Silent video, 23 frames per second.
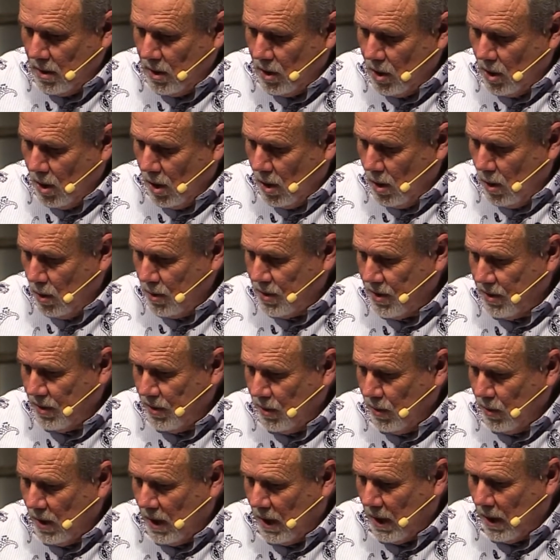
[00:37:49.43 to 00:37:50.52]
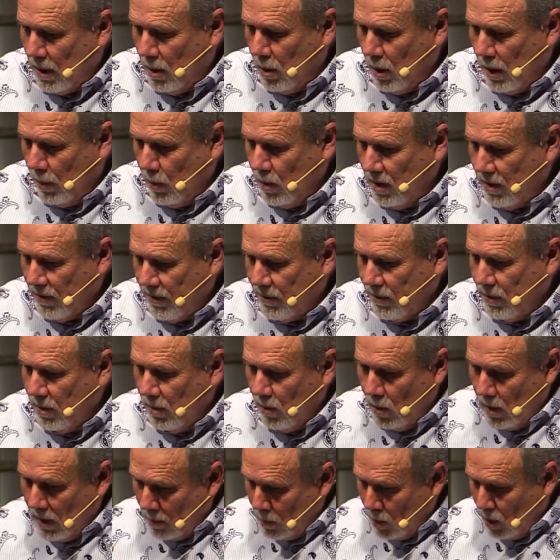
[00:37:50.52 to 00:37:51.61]
go to, oh, I want to throw
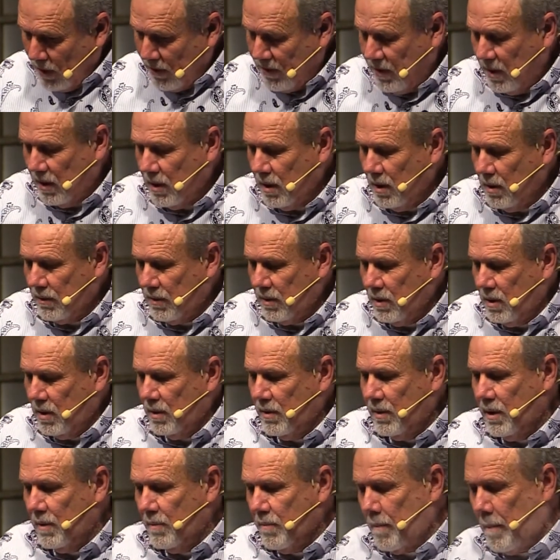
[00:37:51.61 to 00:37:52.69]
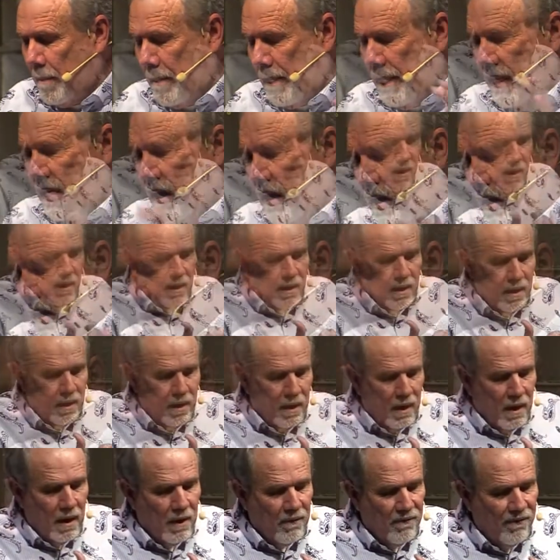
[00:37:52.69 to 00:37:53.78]
one more thing out there that
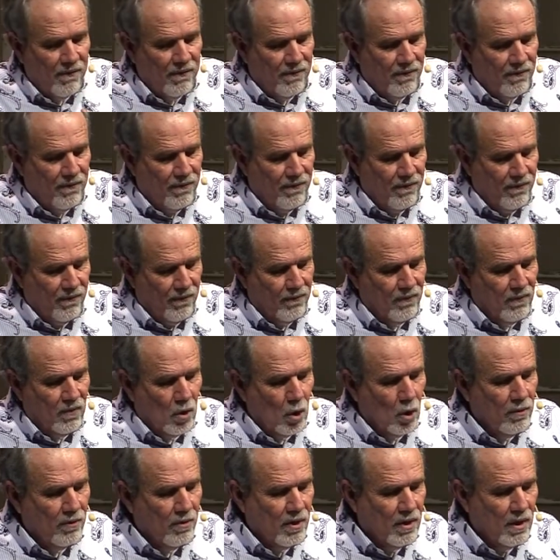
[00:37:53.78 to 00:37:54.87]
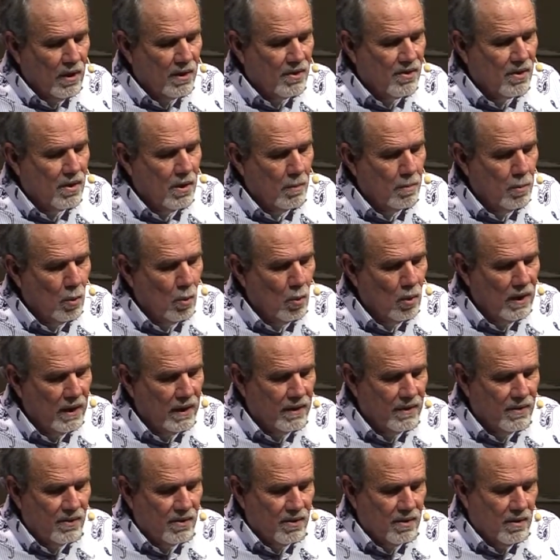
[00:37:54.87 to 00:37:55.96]
if over the next couple
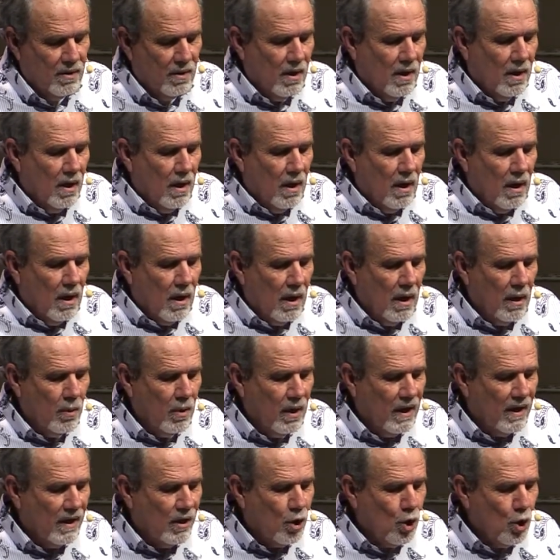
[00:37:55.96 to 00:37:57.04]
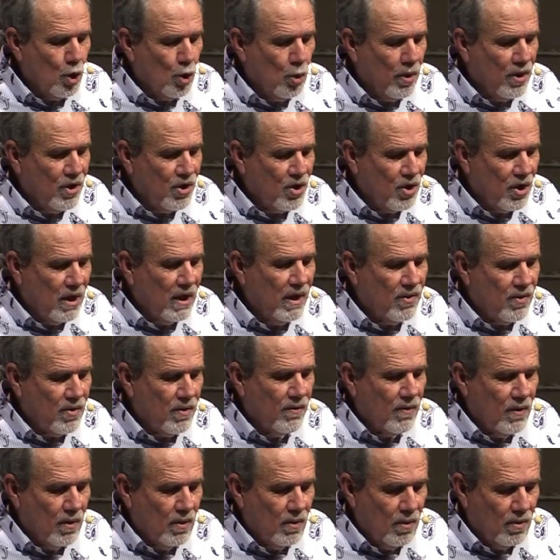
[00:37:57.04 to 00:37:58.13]
weeks, I would encourage each of
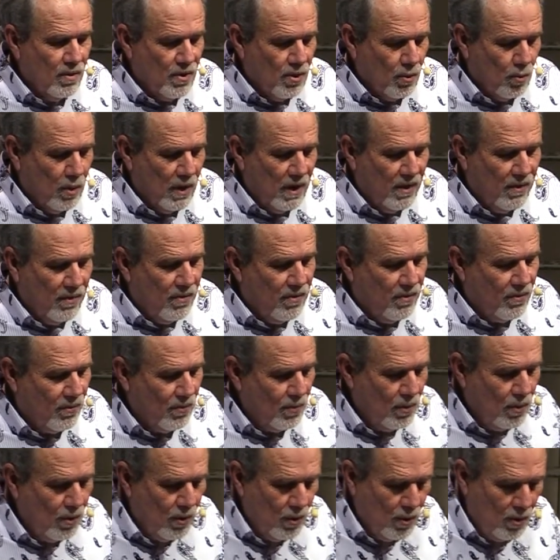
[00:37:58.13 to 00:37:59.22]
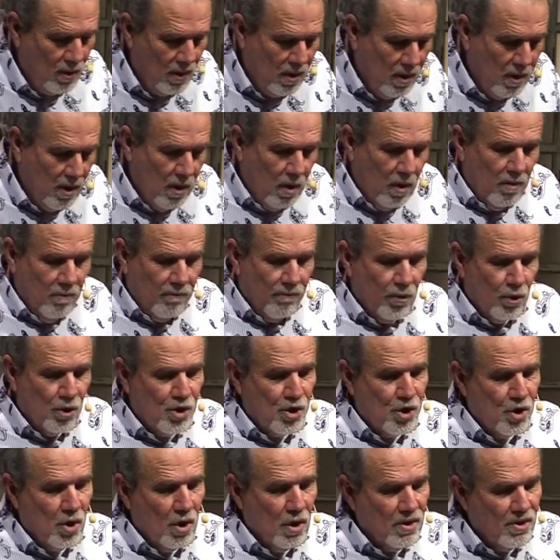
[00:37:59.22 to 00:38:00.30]
you to read through 1
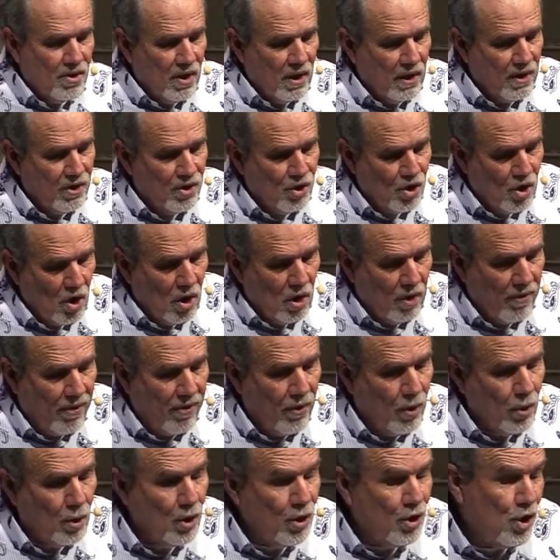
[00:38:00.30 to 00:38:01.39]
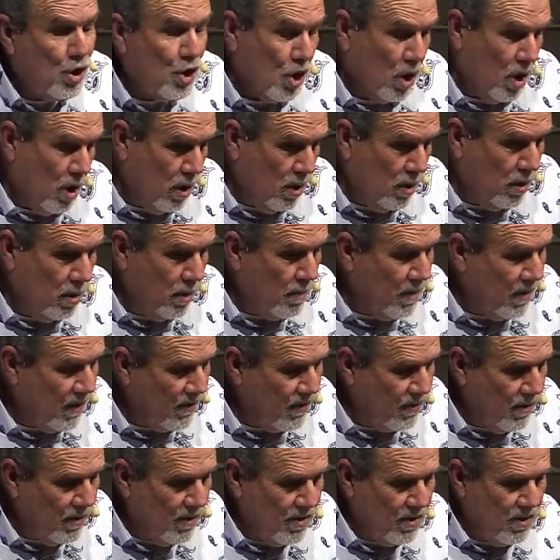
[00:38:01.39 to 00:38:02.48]
John, 2 John, 3 John,
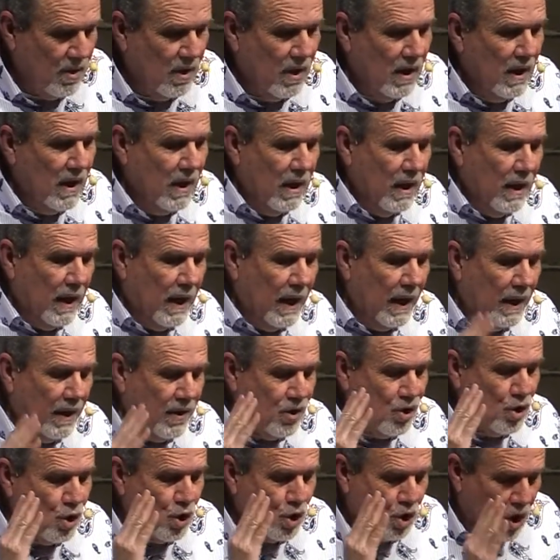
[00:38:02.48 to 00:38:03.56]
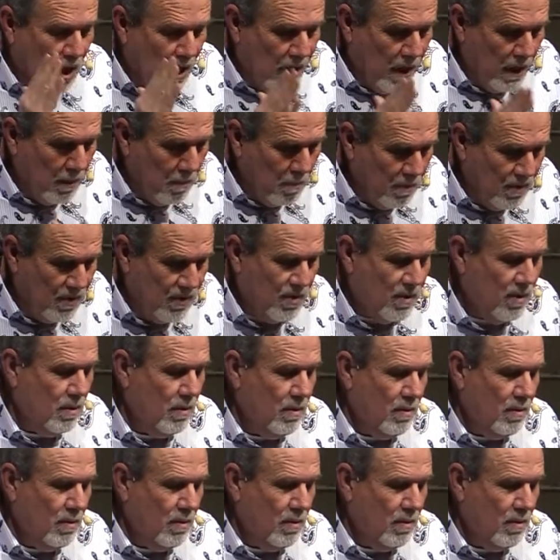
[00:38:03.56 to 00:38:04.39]
epistles, and James